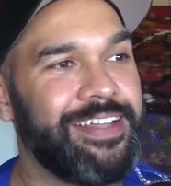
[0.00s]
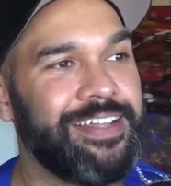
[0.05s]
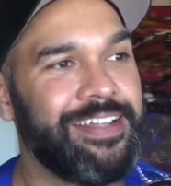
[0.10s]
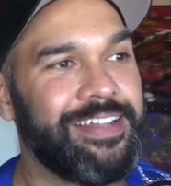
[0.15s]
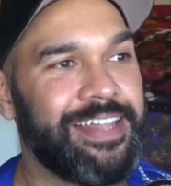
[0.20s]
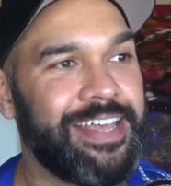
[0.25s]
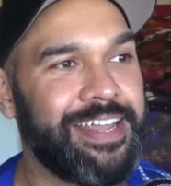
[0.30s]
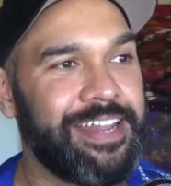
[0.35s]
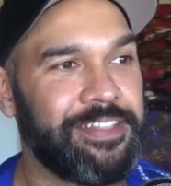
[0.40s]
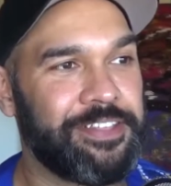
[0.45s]

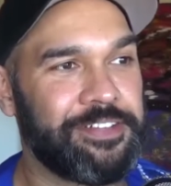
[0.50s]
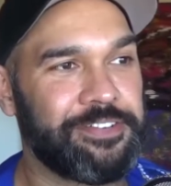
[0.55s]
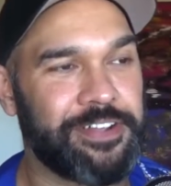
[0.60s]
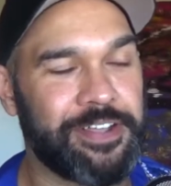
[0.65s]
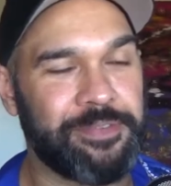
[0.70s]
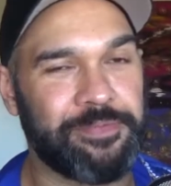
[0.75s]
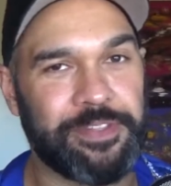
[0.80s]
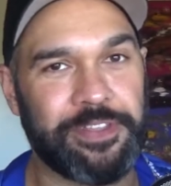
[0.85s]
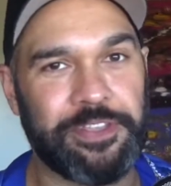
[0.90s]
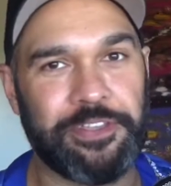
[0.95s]

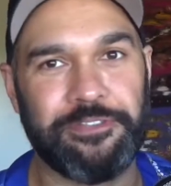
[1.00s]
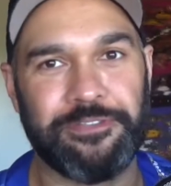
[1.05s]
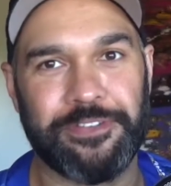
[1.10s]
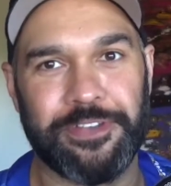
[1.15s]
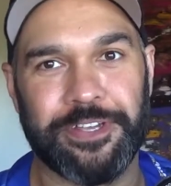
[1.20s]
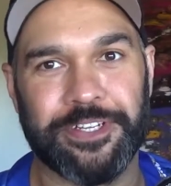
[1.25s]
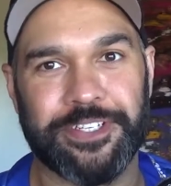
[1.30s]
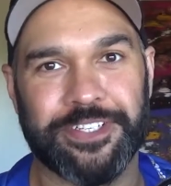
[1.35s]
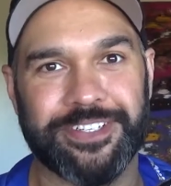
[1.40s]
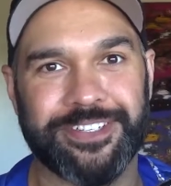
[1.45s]
the new
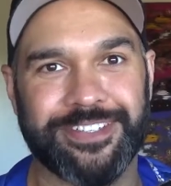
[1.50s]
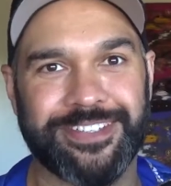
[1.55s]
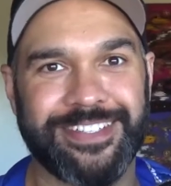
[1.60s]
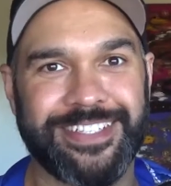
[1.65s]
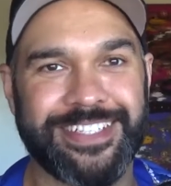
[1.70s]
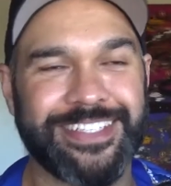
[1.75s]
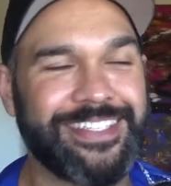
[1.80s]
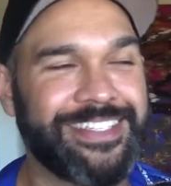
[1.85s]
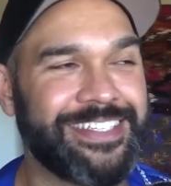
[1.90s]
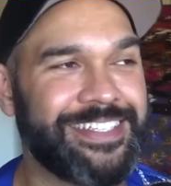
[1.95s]
version on
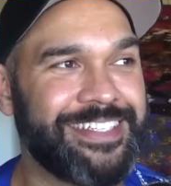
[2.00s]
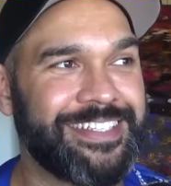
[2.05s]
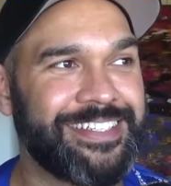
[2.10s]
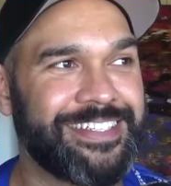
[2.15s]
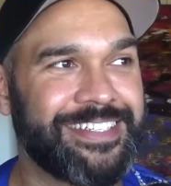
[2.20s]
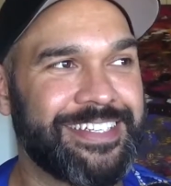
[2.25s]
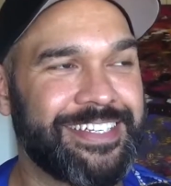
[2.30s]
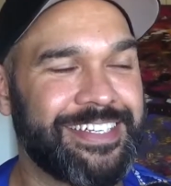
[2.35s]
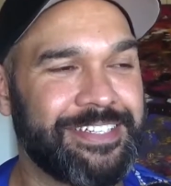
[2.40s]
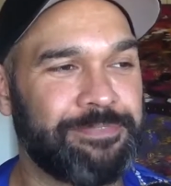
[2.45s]

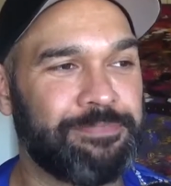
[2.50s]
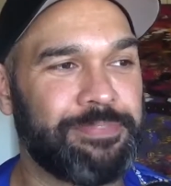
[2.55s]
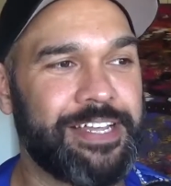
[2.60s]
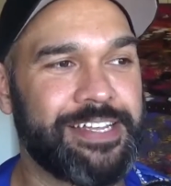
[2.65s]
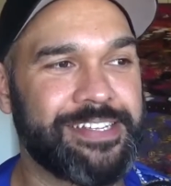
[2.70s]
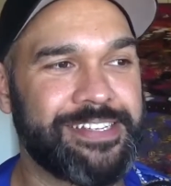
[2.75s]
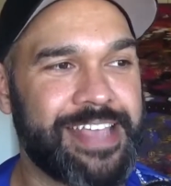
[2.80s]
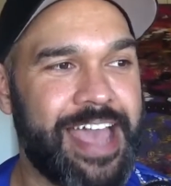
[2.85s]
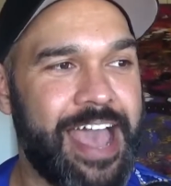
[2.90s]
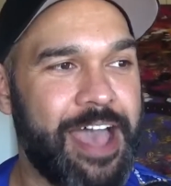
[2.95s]
Disney's
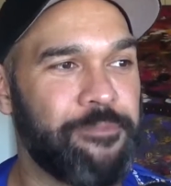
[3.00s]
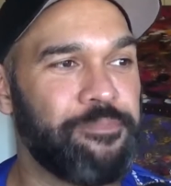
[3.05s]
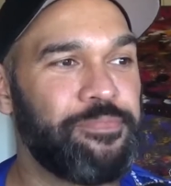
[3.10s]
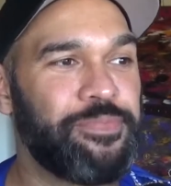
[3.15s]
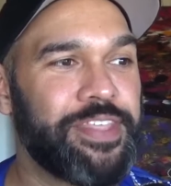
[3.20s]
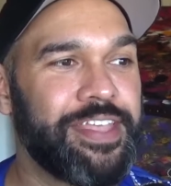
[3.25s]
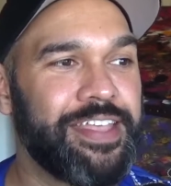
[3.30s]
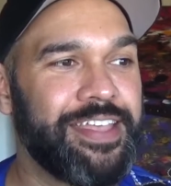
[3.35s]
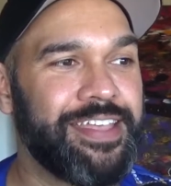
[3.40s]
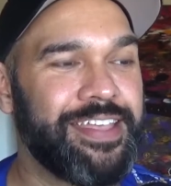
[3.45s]
Plus app.
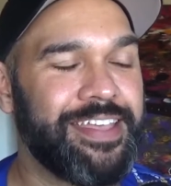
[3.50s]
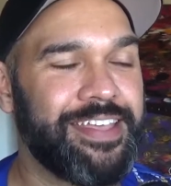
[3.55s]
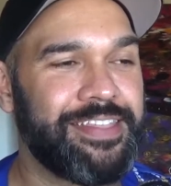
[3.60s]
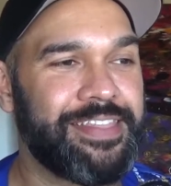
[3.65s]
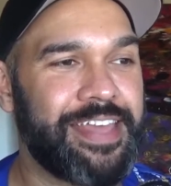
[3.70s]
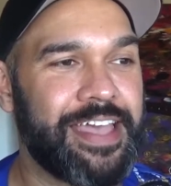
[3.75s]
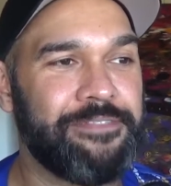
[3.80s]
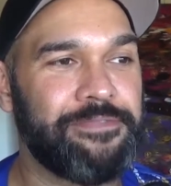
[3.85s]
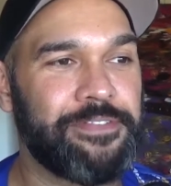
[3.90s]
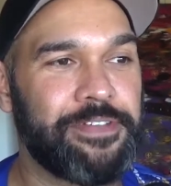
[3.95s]

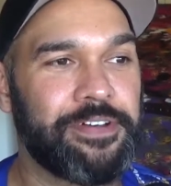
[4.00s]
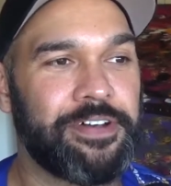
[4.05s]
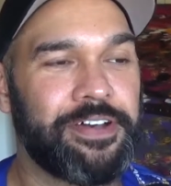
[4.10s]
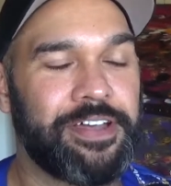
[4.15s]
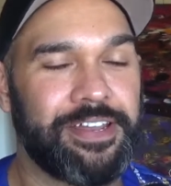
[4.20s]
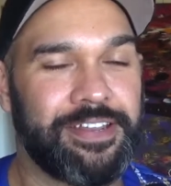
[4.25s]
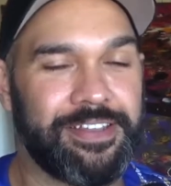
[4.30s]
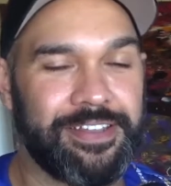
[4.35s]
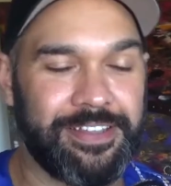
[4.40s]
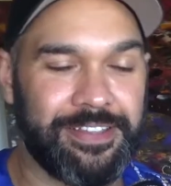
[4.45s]
They've
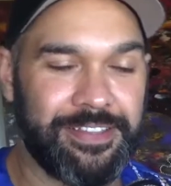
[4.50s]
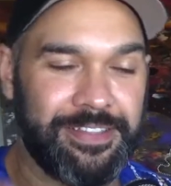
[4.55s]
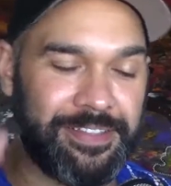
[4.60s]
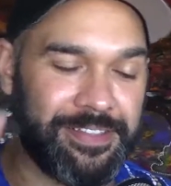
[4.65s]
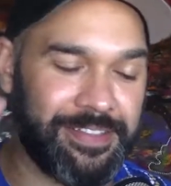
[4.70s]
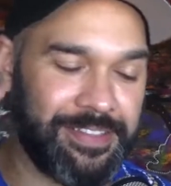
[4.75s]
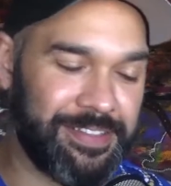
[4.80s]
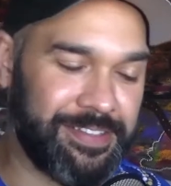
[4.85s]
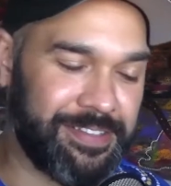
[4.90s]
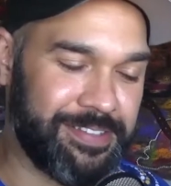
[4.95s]
got
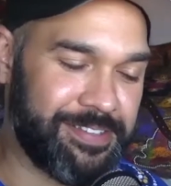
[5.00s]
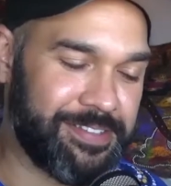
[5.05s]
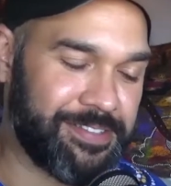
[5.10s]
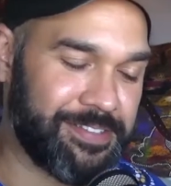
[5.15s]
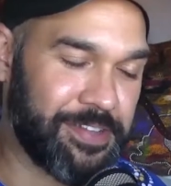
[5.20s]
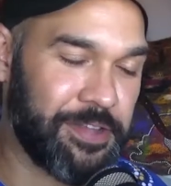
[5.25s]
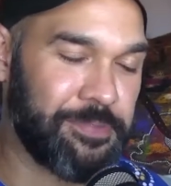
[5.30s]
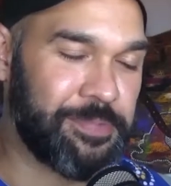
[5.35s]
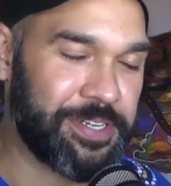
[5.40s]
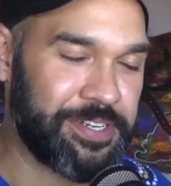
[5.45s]

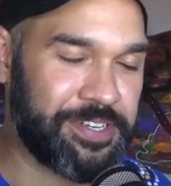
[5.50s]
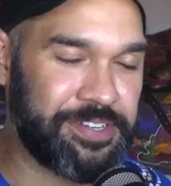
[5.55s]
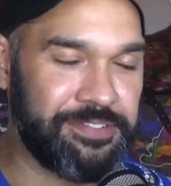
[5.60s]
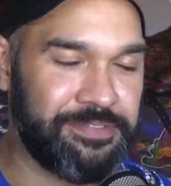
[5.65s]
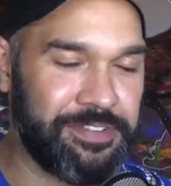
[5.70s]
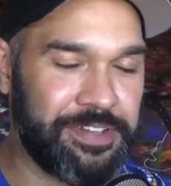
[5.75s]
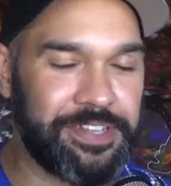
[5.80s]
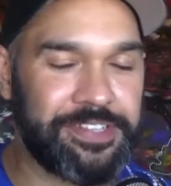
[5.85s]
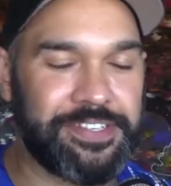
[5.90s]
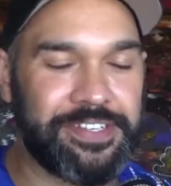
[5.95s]
so much
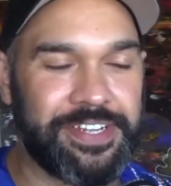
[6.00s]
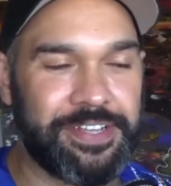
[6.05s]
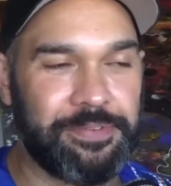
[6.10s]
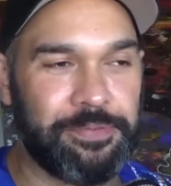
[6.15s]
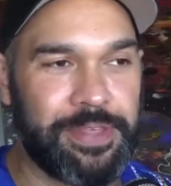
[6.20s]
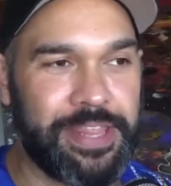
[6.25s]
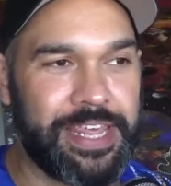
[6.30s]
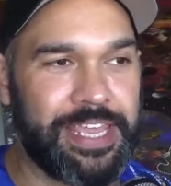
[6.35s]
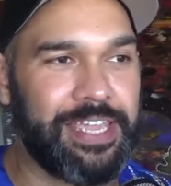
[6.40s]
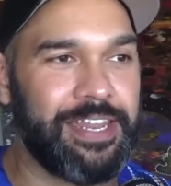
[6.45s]
diversity
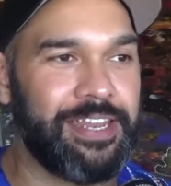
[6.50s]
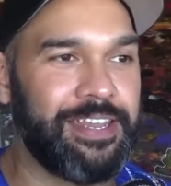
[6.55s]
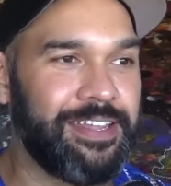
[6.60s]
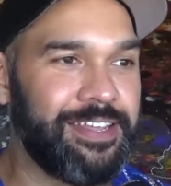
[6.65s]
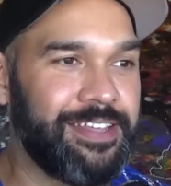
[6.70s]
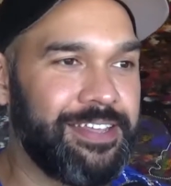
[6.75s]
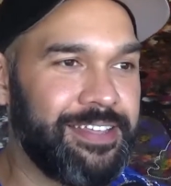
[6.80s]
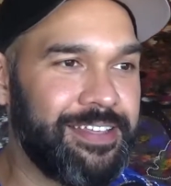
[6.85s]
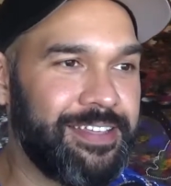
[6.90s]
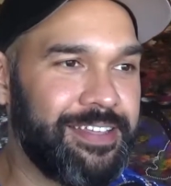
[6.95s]
within
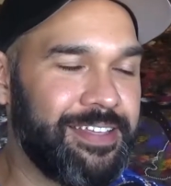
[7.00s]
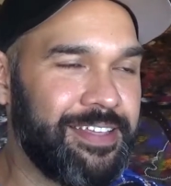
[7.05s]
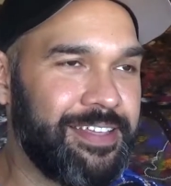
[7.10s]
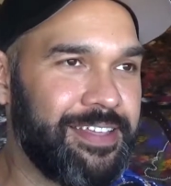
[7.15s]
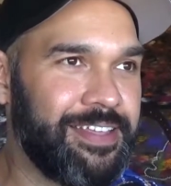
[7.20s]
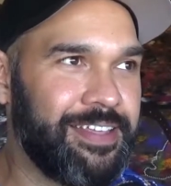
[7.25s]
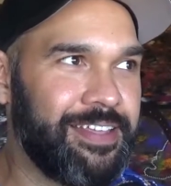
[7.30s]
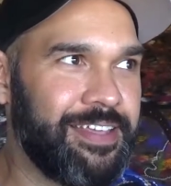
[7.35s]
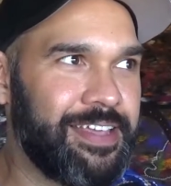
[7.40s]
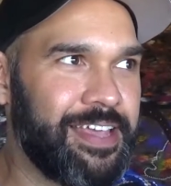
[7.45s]

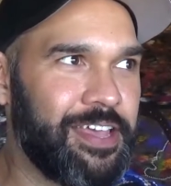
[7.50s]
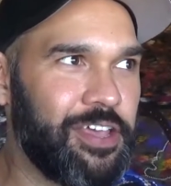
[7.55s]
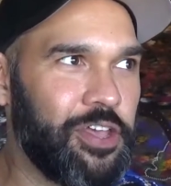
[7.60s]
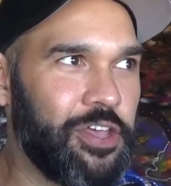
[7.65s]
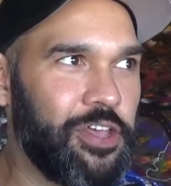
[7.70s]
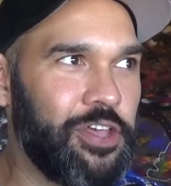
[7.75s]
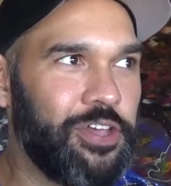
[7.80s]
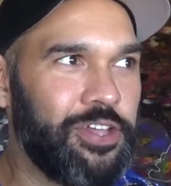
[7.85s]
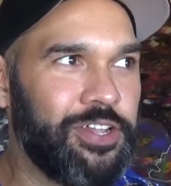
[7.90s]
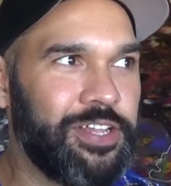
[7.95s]

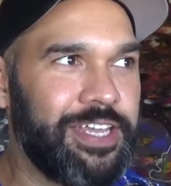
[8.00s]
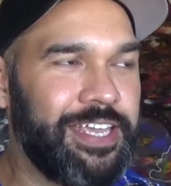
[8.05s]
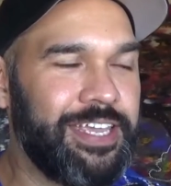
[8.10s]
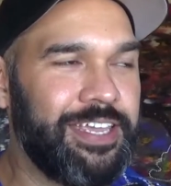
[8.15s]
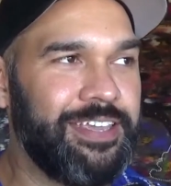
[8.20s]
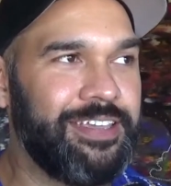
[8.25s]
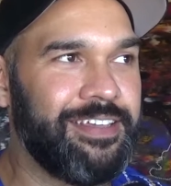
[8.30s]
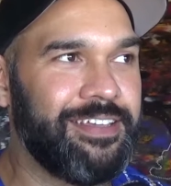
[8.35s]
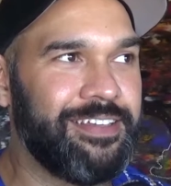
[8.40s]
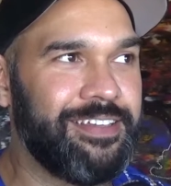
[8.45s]

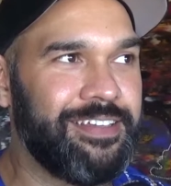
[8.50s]
early